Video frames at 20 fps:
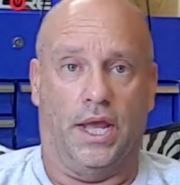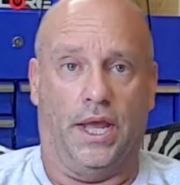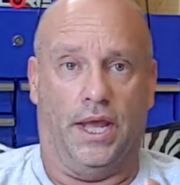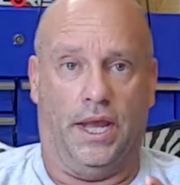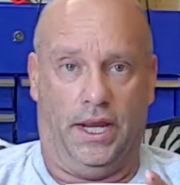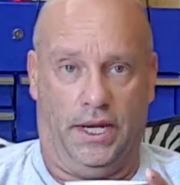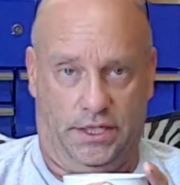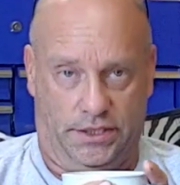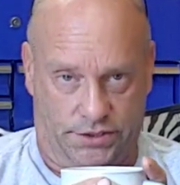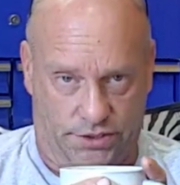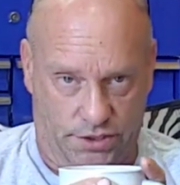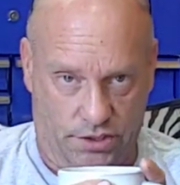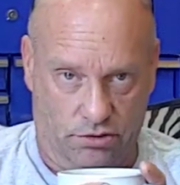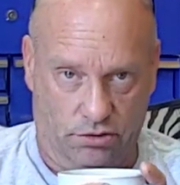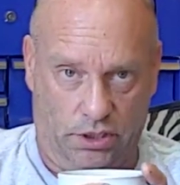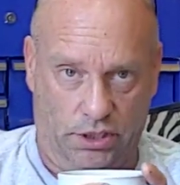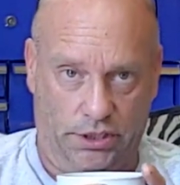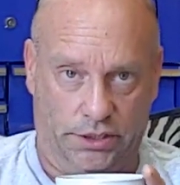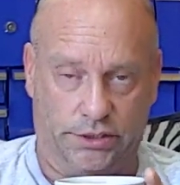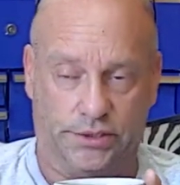and it's still
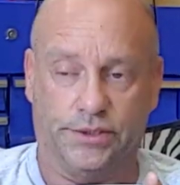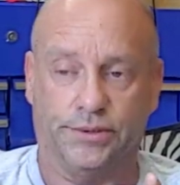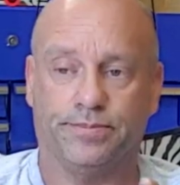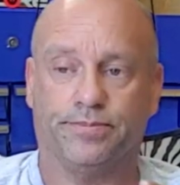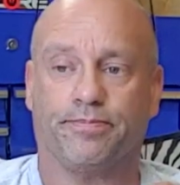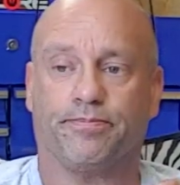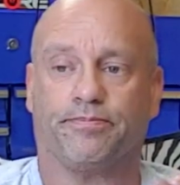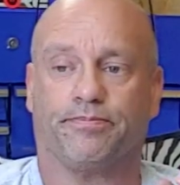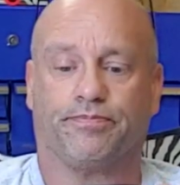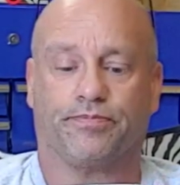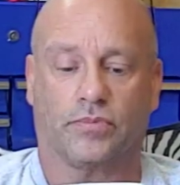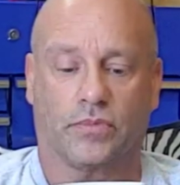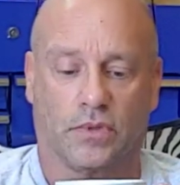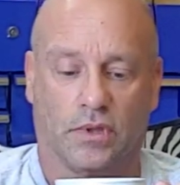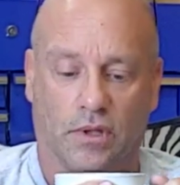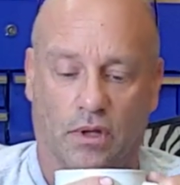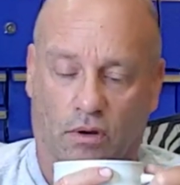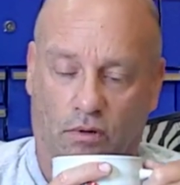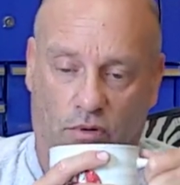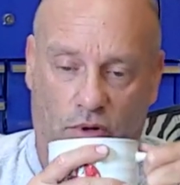leaking.
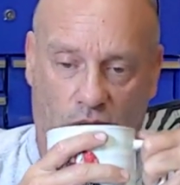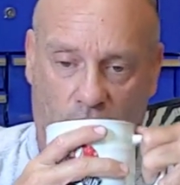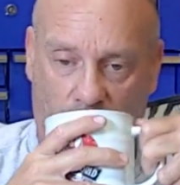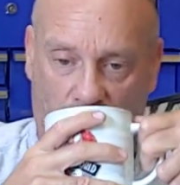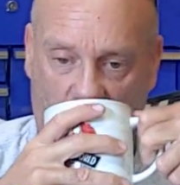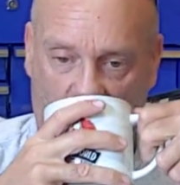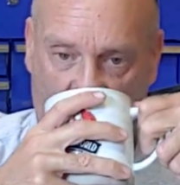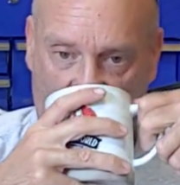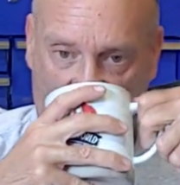Okay?